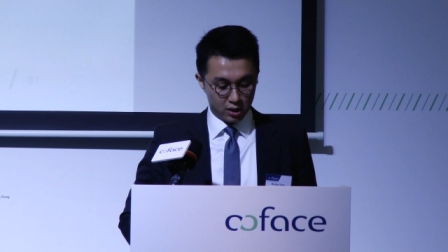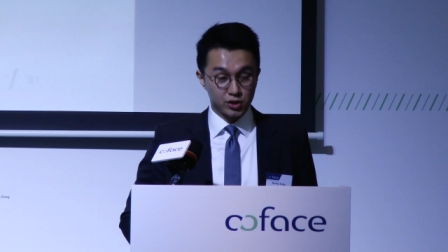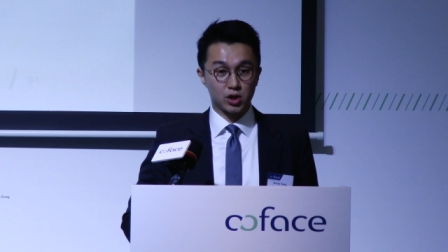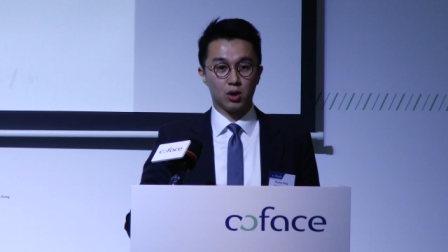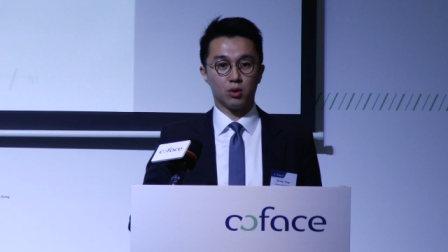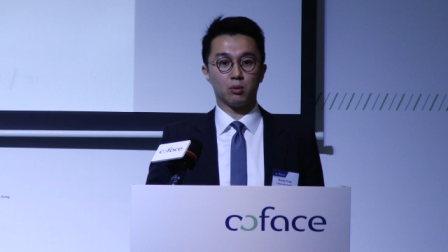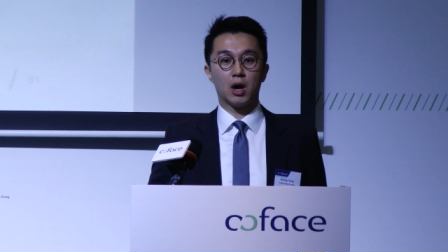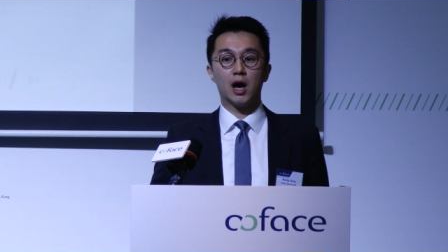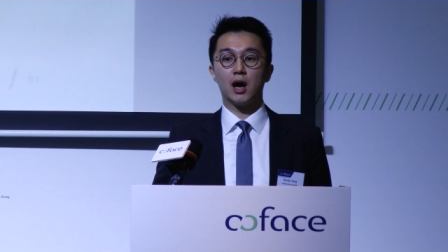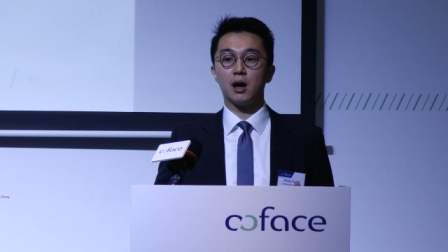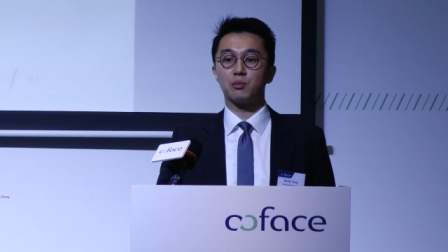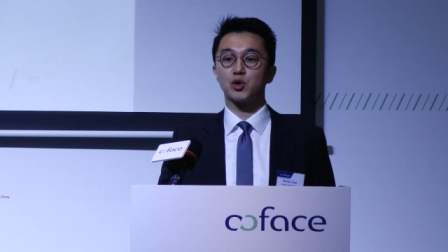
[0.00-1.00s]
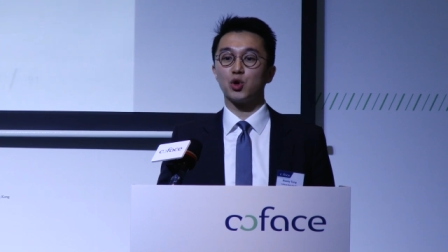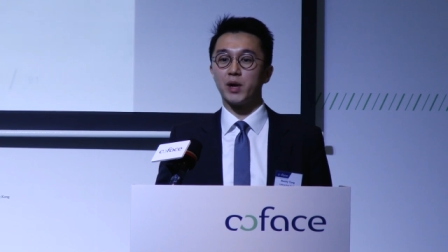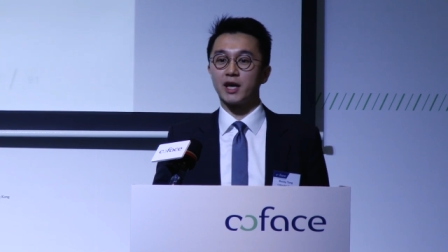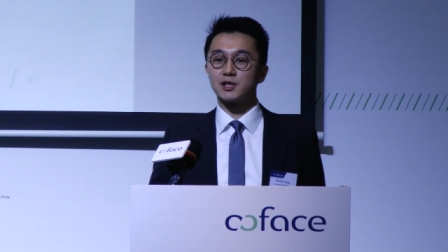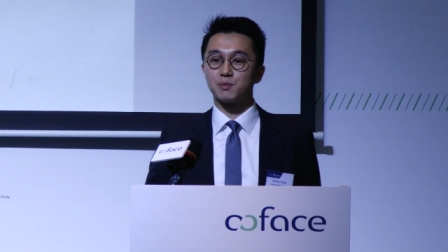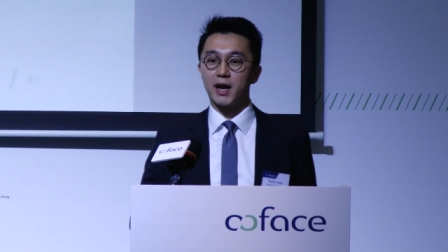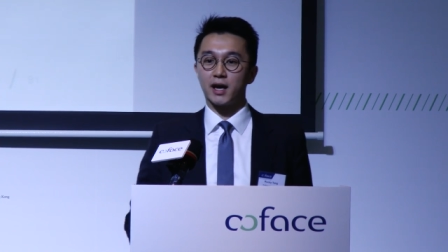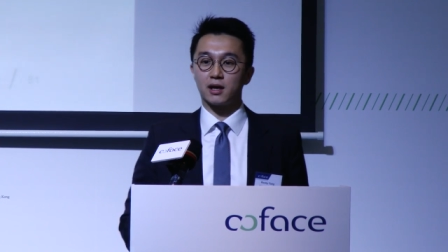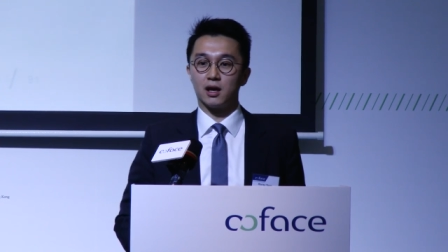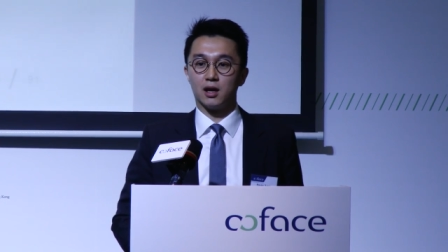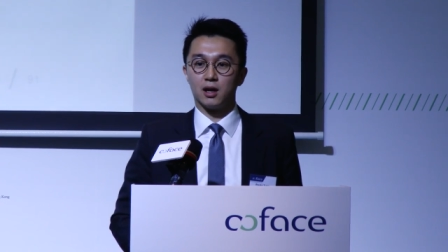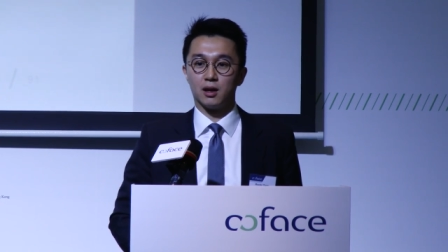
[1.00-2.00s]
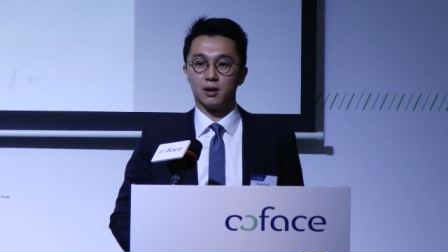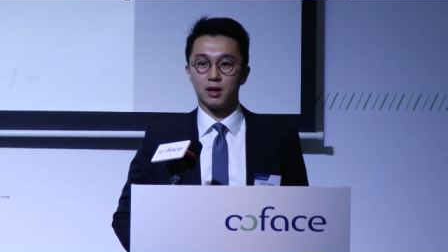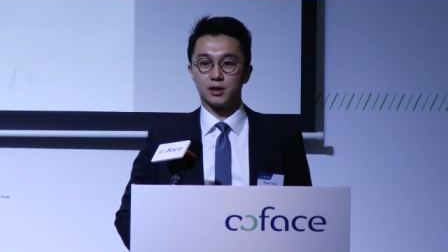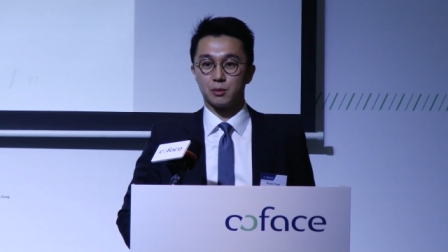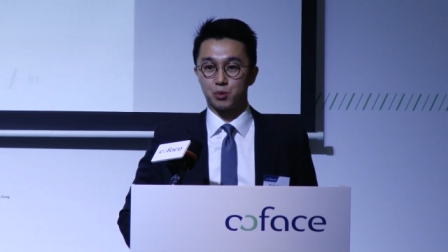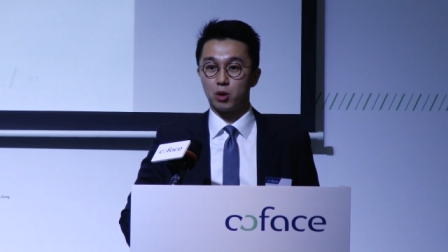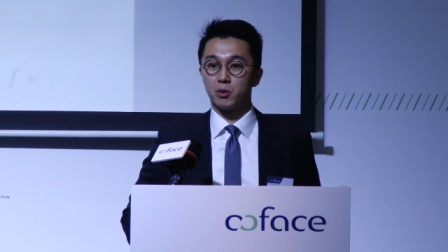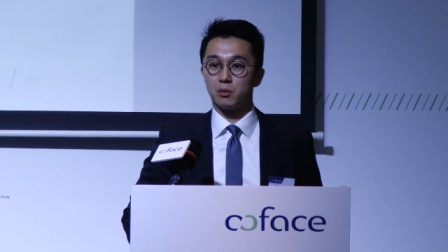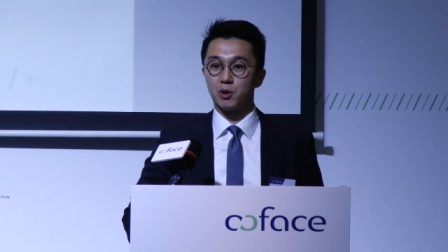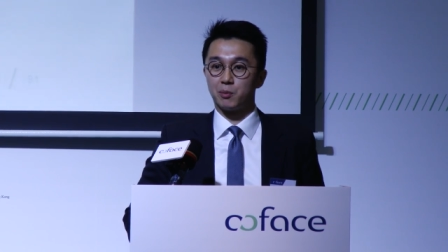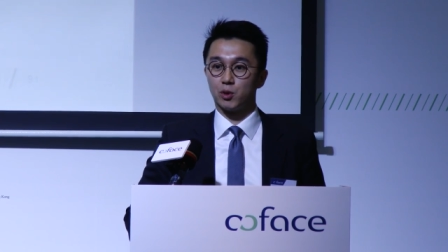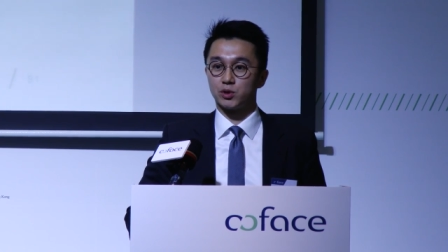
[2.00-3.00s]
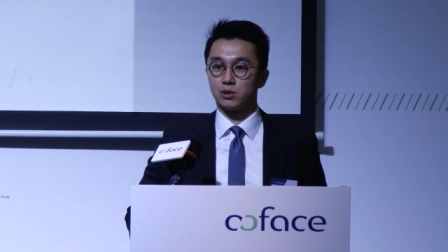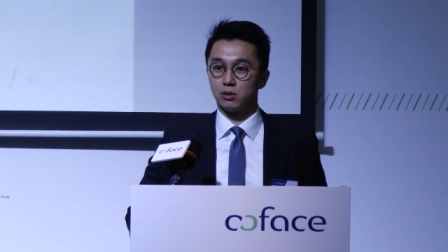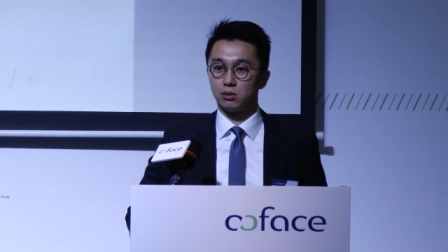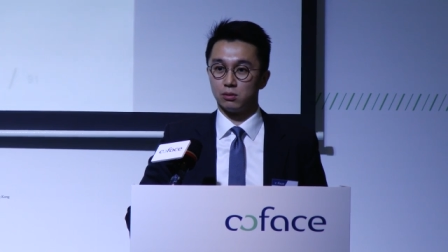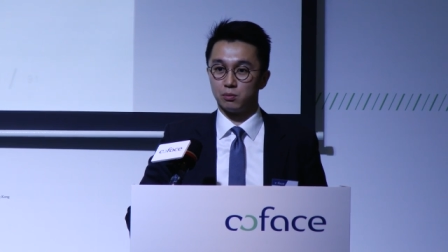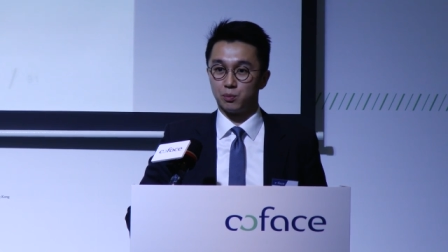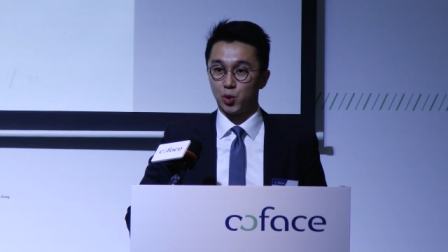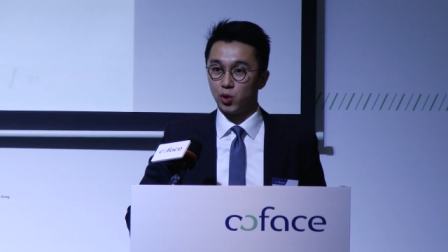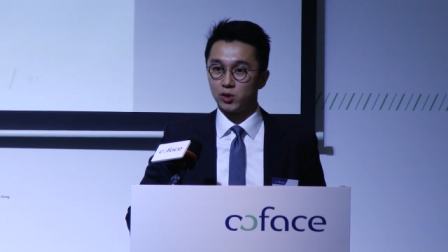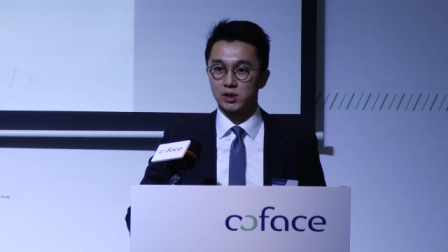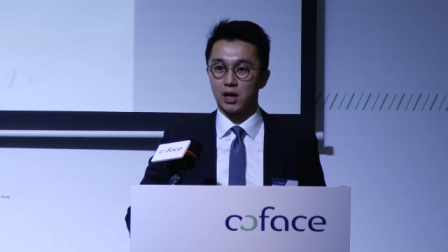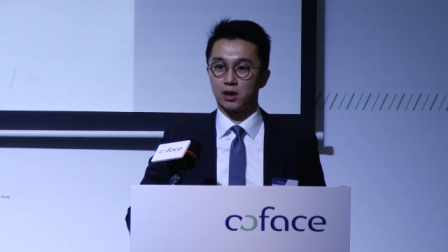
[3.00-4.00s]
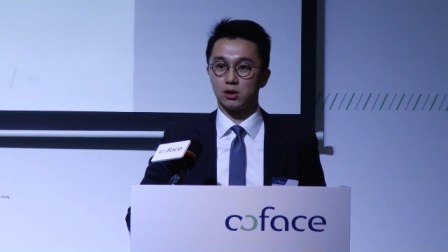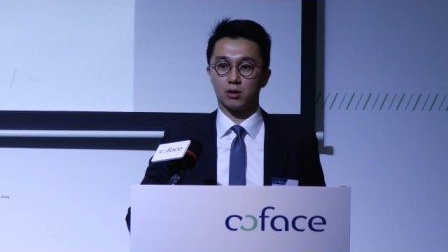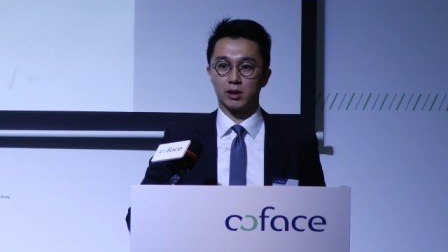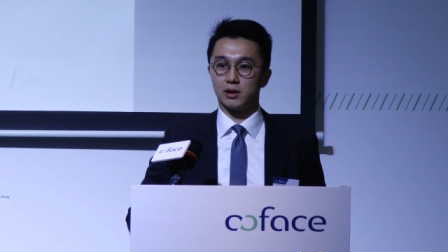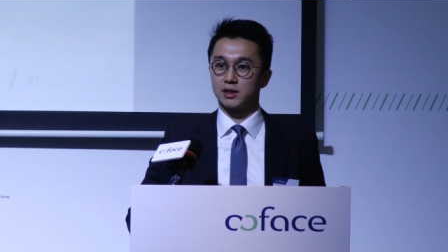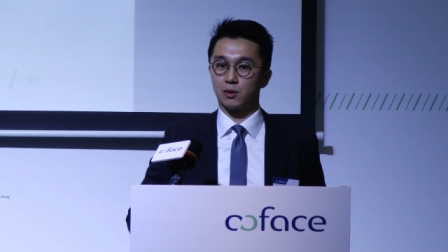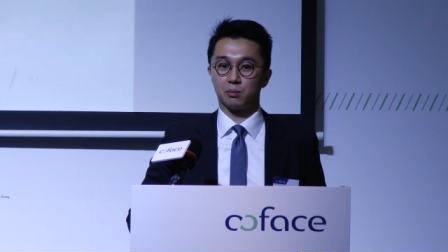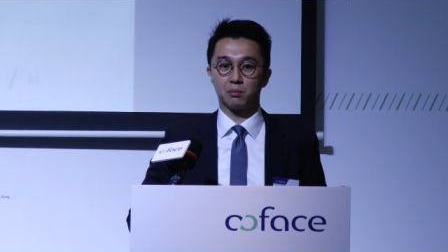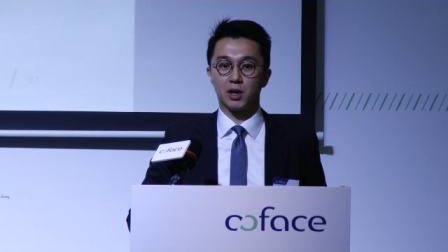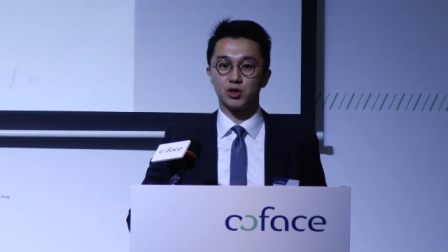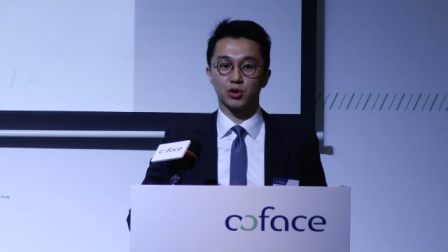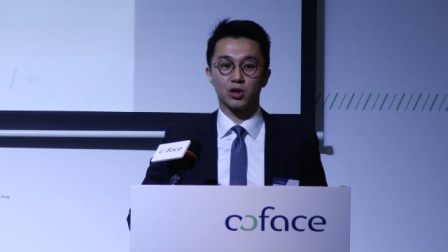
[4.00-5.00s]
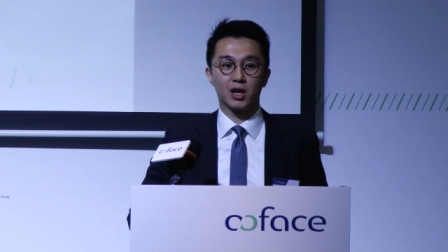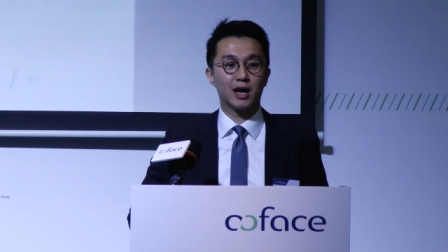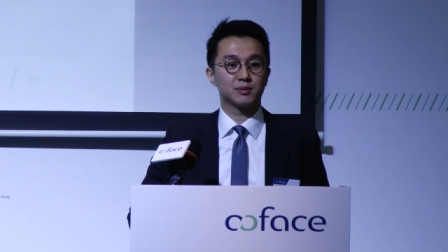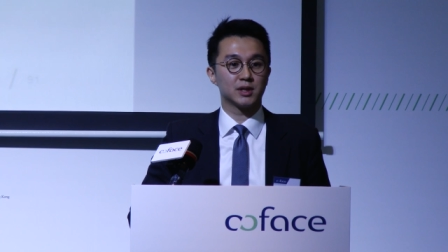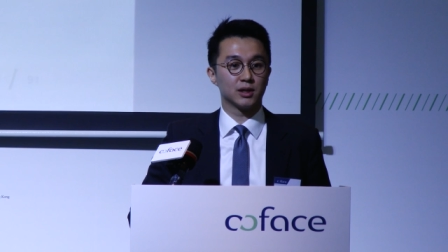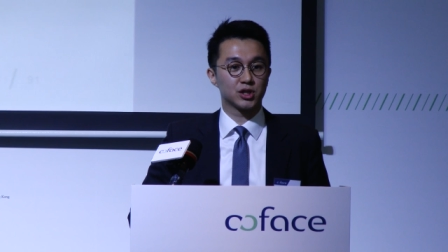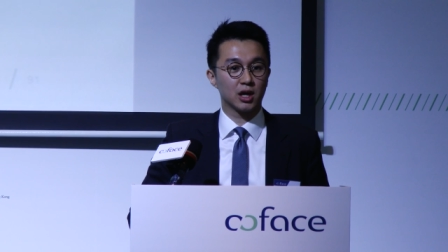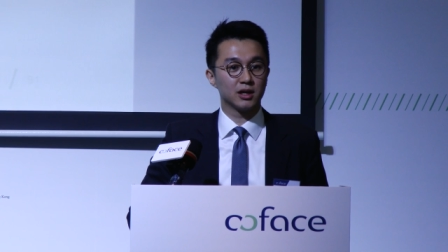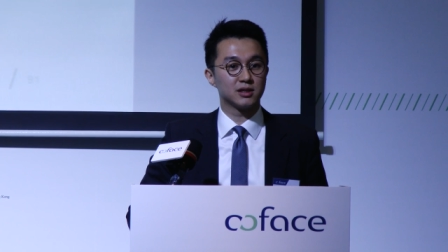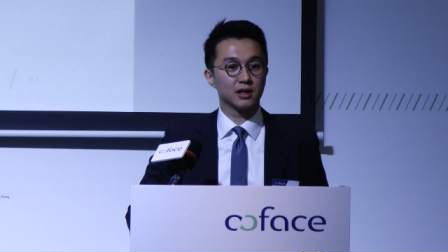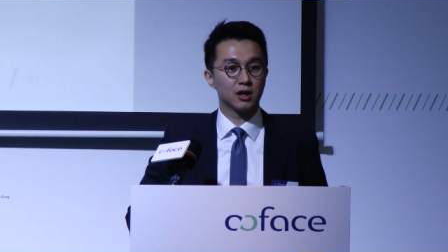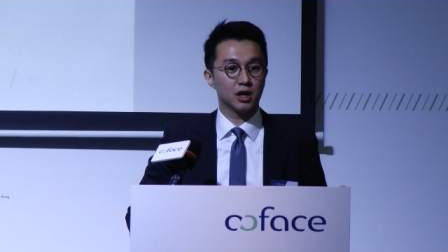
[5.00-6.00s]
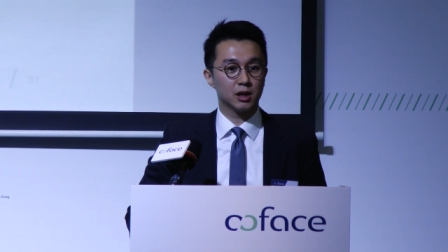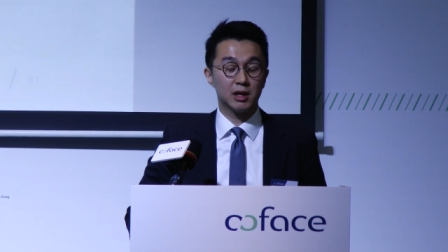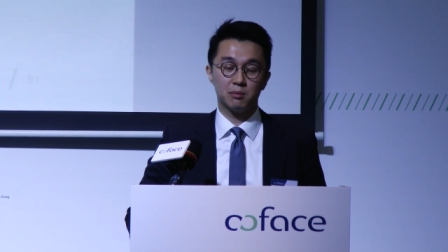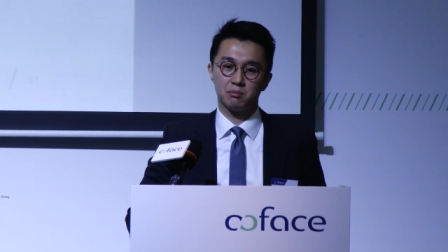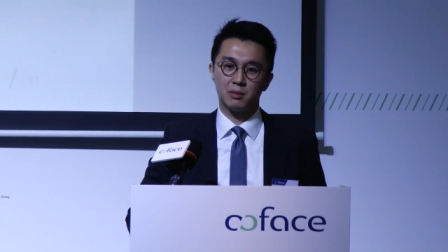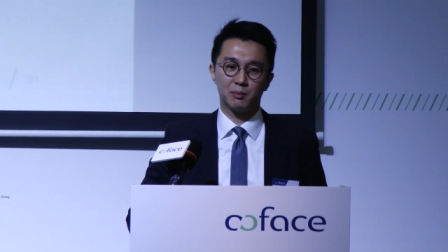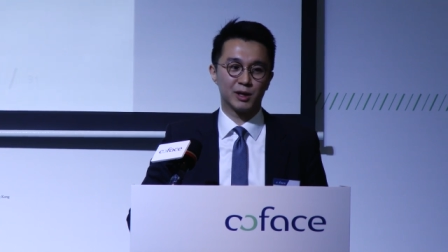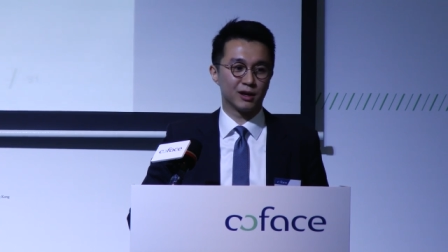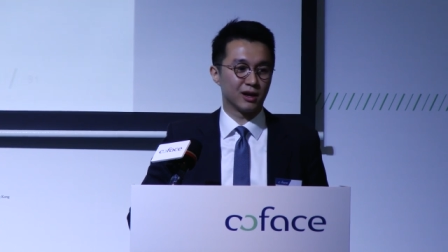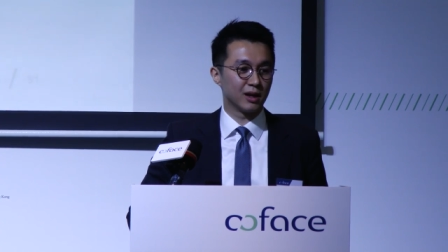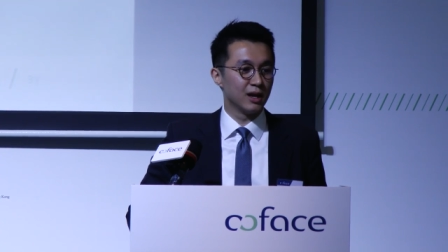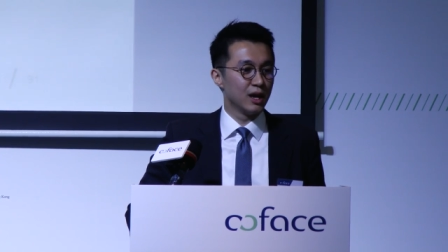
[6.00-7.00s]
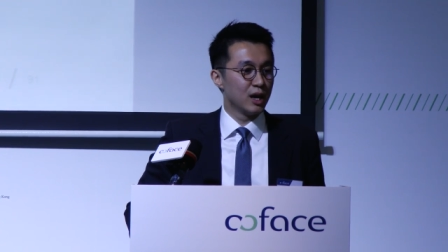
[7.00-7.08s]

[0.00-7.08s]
So uh, do we expect uh, the property bubble to burst and, you know, it's a major collapse in the Chinese economy? Maybe not.